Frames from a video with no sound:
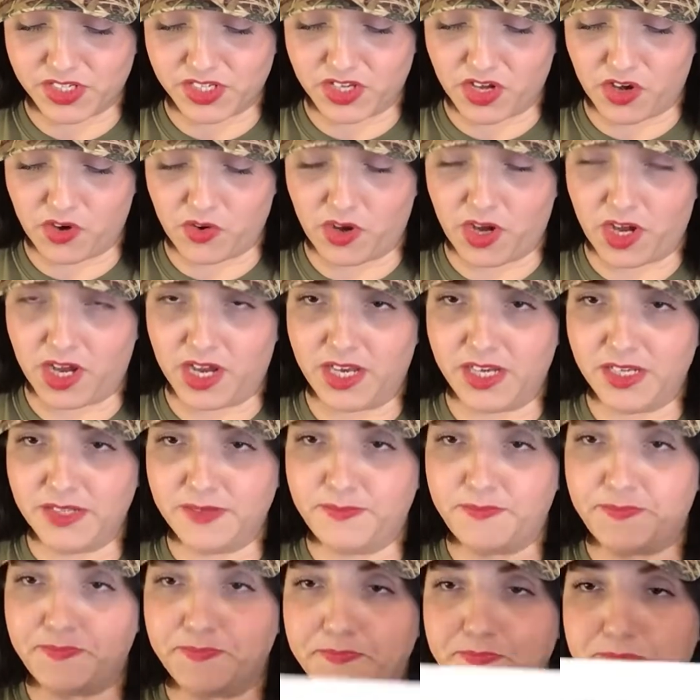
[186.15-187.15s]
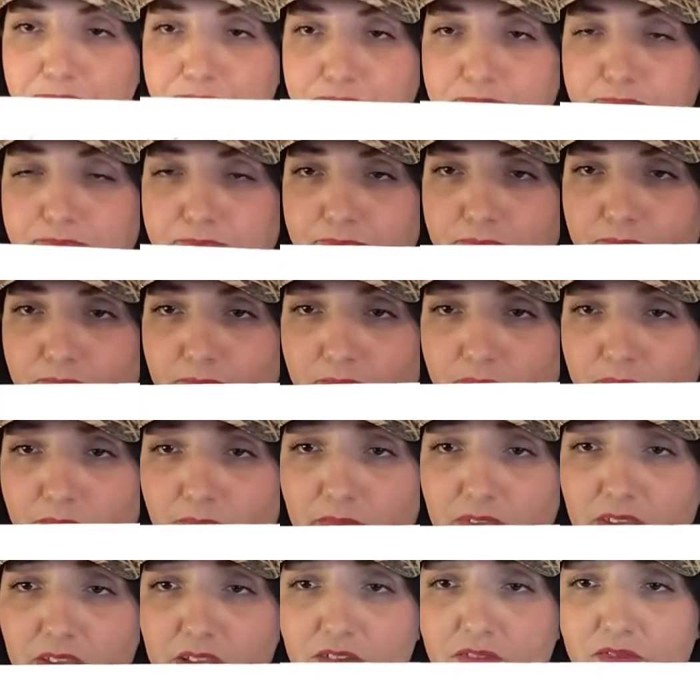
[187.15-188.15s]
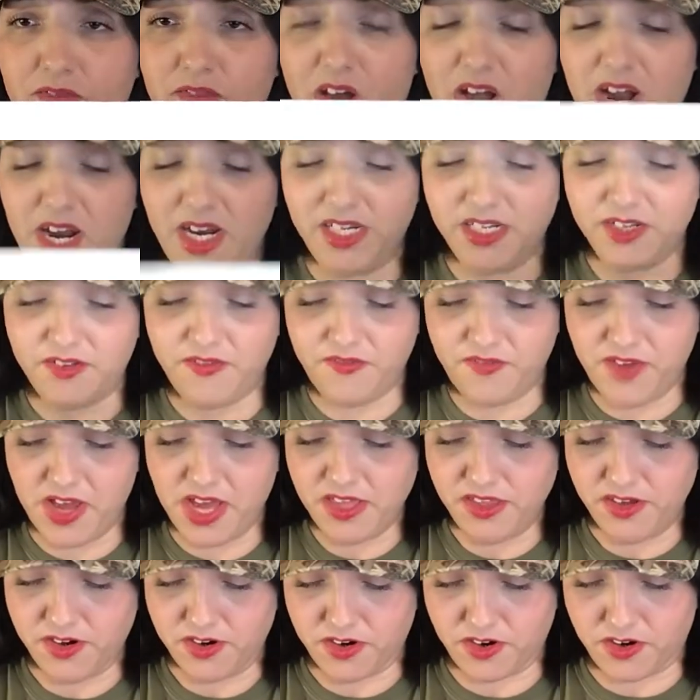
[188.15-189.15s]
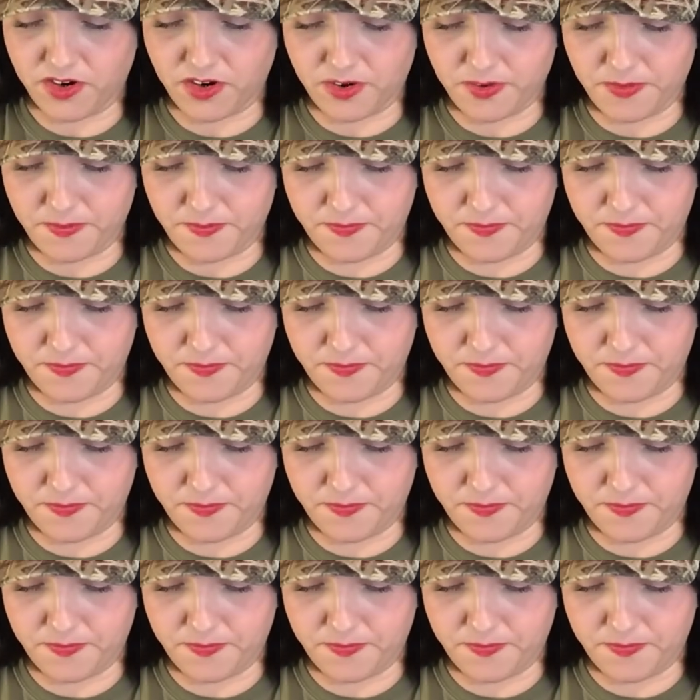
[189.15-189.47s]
to go on. Find a feather.